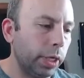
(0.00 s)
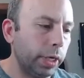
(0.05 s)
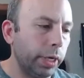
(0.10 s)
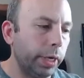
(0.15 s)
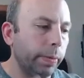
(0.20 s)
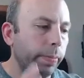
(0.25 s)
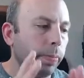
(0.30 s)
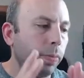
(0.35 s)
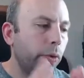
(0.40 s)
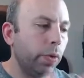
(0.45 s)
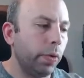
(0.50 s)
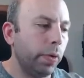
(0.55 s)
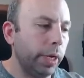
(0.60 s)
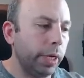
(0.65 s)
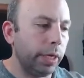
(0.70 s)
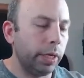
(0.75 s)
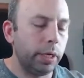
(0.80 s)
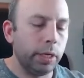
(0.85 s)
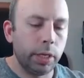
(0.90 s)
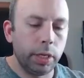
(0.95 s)
and
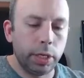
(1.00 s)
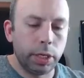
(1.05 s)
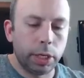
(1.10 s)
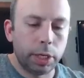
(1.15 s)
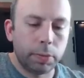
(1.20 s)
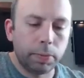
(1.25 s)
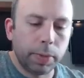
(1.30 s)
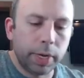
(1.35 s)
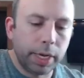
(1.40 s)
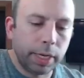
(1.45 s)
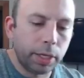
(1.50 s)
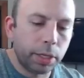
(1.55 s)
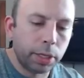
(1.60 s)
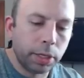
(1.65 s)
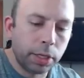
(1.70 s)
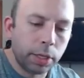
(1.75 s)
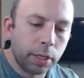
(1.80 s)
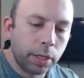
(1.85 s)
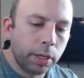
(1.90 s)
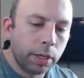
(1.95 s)
point and
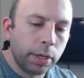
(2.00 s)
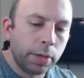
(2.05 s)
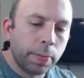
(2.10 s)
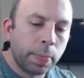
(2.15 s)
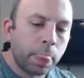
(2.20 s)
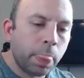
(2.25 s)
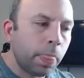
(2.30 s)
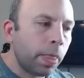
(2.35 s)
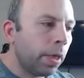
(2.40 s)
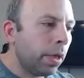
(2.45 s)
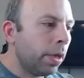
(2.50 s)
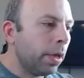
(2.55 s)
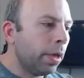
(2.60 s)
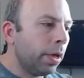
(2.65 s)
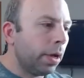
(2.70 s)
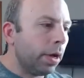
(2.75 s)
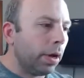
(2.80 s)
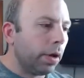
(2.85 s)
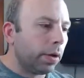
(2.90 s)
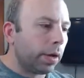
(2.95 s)
spikes.
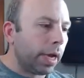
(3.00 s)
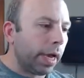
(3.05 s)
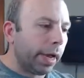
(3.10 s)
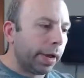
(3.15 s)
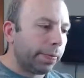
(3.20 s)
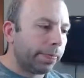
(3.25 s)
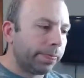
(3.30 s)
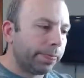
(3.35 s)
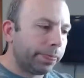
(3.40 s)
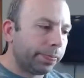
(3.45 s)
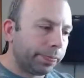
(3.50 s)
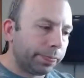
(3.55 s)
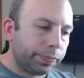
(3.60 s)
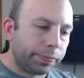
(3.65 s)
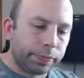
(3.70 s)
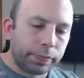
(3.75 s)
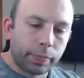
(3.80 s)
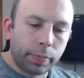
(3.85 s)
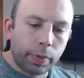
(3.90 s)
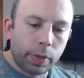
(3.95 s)
Okay.
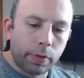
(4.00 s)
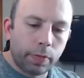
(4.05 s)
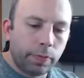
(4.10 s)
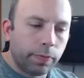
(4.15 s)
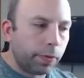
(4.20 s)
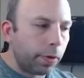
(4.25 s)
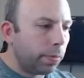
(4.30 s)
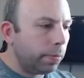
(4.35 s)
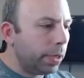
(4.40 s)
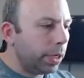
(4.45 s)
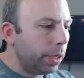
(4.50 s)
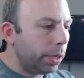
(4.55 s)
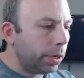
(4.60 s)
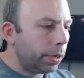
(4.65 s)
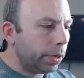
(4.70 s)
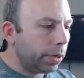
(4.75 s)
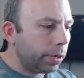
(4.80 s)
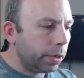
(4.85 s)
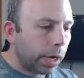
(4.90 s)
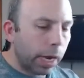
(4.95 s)
From
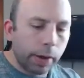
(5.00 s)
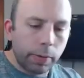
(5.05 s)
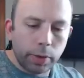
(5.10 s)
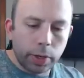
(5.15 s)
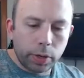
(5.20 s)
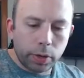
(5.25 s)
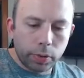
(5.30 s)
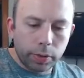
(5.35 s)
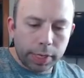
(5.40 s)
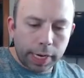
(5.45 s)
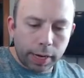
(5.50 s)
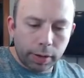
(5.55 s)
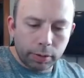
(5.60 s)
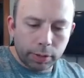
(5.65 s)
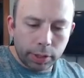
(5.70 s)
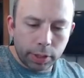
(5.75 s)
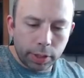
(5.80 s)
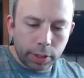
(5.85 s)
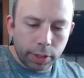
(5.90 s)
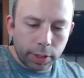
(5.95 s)
here, I would go down
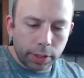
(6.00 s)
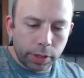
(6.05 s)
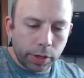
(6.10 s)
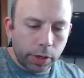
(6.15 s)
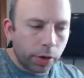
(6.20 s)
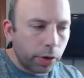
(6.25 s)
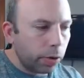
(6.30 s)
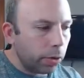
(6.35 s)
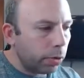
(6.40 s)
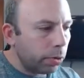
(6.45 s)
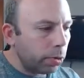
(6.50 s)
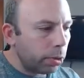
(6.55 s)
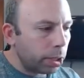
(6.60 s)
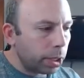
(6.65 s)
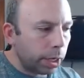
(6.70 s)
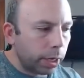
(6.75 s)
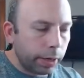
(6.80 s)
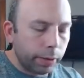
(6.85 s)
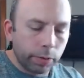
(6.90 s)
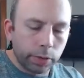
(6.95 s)
to the nose
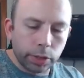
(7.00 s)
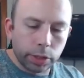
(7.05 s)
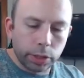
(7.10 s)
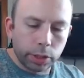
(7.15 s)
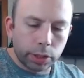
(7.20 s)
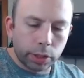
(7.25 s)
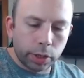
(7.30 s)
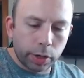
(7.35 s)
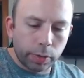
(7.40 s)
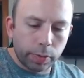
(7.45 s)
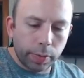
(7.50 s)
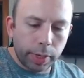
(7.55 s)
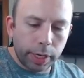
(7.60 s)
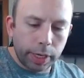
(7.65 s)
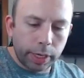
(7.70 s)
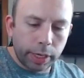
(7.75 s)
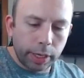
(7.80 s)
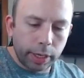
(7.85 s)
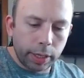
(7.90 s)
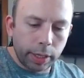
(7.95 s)
and I would just start
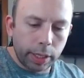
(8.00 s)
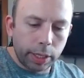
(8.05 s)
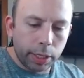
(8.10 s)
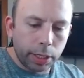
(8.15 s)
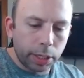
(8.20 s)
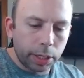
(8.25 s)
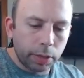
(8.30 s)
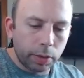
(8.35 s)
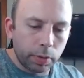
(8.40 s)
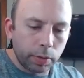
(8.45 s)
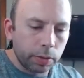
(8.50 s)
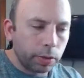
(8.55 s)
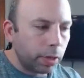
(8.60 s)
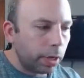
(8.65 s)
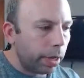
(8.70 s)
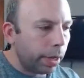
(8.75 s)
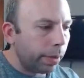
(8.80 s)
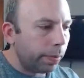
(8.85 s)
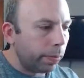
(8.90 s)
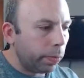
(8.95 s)
making these
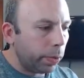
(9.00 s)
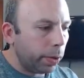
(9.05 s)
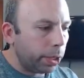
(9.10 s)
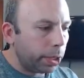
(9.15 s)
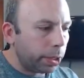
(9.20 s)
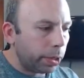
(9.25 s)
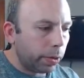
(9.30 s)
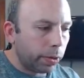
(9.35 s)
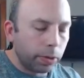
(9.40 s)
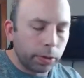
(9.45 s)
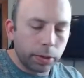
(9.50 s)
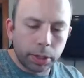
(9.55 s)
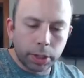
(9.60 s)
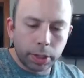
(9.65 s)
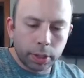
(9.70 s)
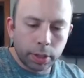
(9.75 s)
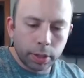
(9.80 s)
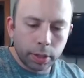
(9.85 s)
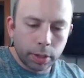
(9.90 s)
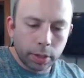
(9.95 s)

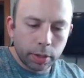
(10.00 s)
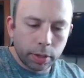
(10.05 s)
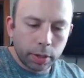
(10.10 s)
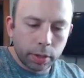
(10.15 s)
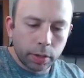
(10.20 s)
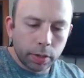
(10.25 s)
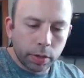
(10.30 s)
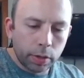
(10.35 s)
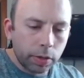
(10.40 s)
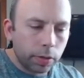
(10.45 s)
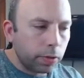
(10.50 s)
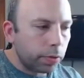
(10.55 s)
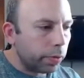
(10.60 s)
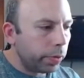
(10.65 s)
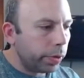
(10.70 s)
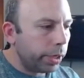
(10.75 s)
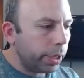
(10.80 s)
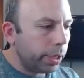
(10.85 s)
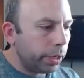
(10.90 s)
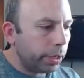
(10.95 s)
whiskers.
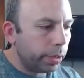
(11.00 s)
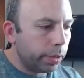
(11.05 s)
3,